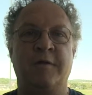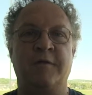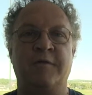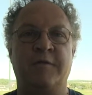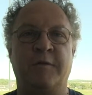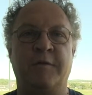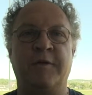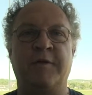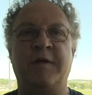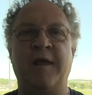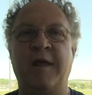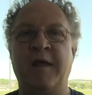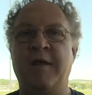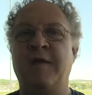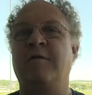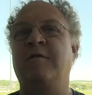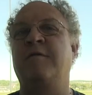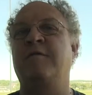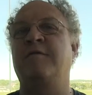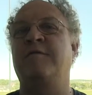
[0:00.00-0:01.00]
So the
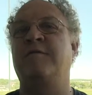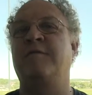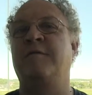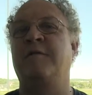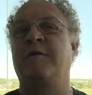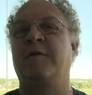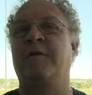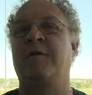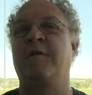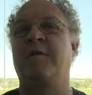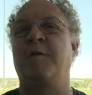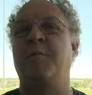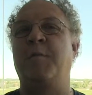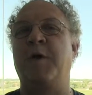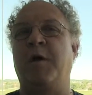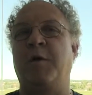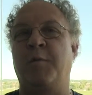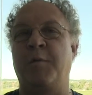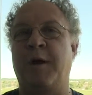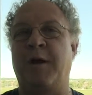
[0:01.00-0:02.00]
day of the
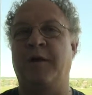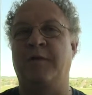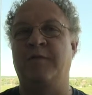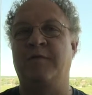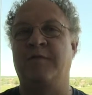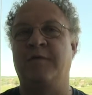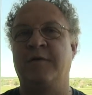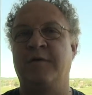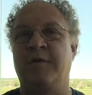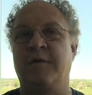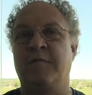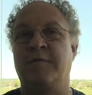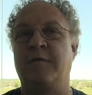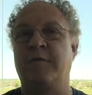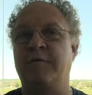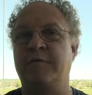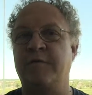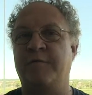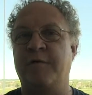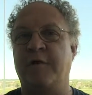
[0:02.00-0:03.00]
Belmont.
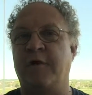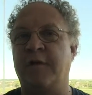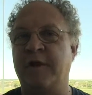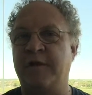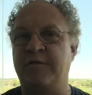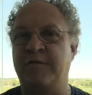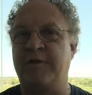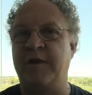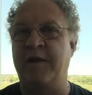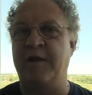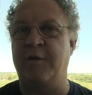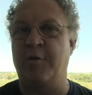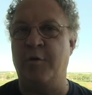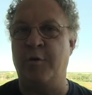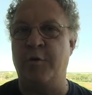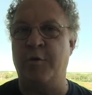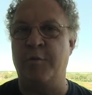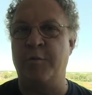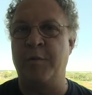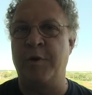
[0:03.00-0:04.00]
First of all, I stayed
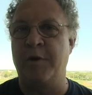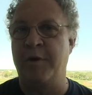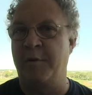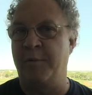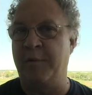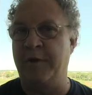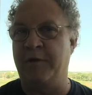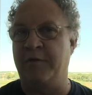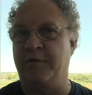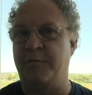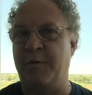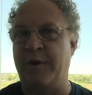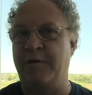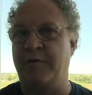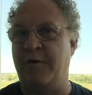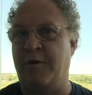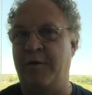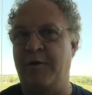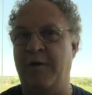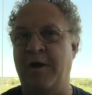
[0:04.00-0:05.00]
home because my
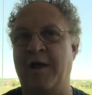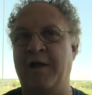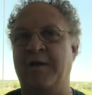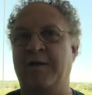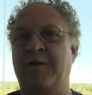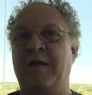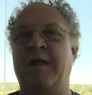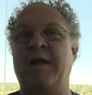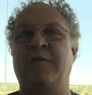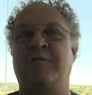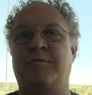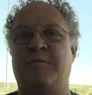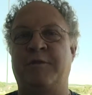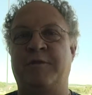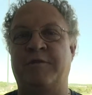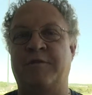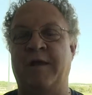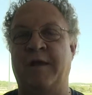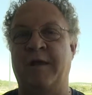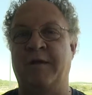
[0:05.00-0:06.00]
daughter had a dance
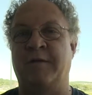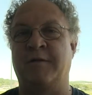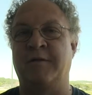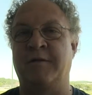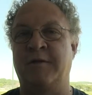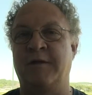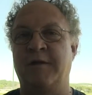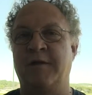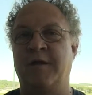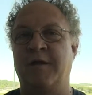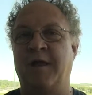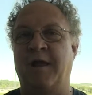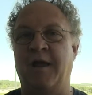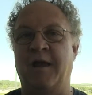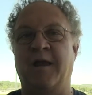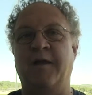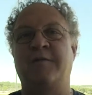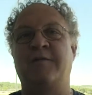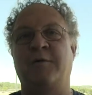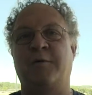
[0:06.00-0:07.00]
recital.
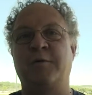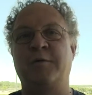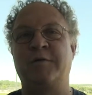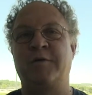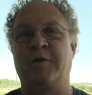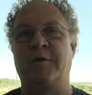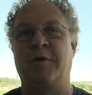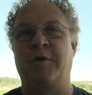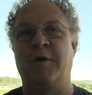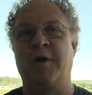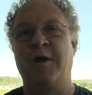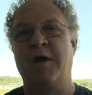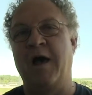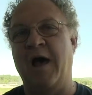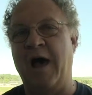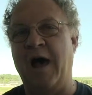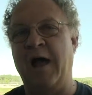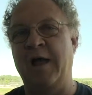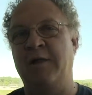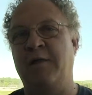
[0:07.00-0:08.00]
And I told her,
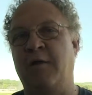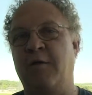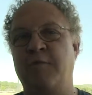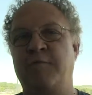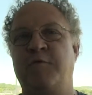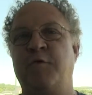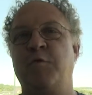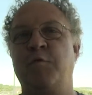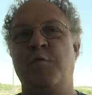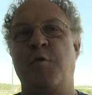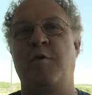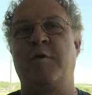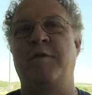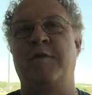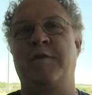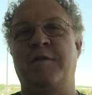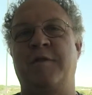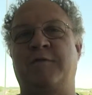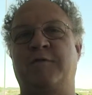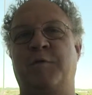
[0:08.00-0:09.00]
I love you more
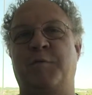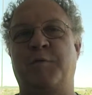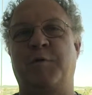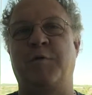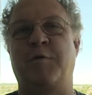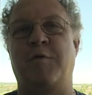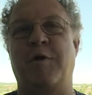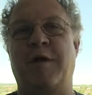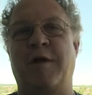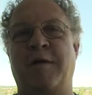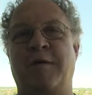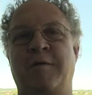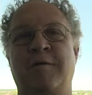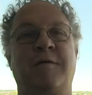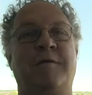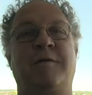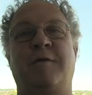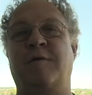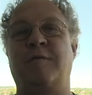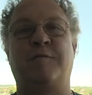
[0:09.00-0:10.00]
than the Triple Crown.
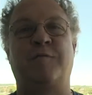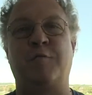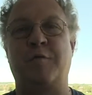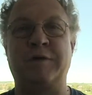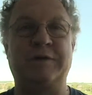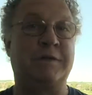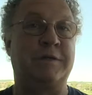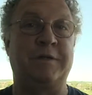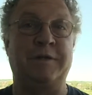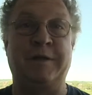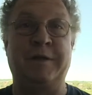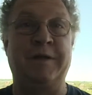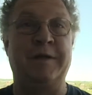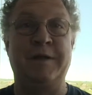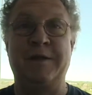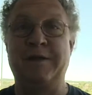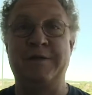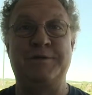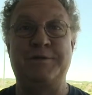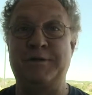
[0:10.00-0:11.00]
Unfortunately,
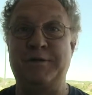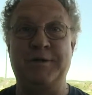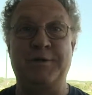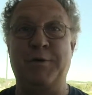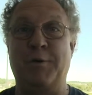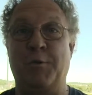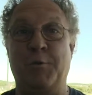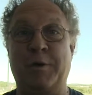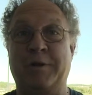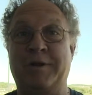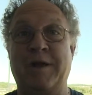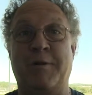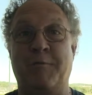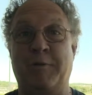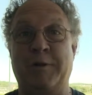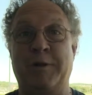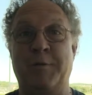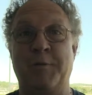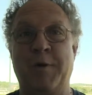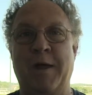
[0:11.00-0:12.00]
she didn't know what that
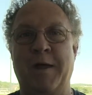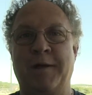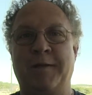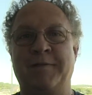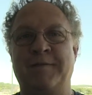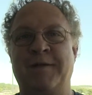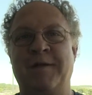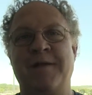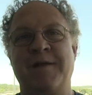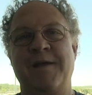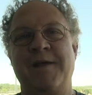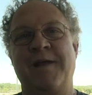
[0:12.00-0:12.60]
really meant.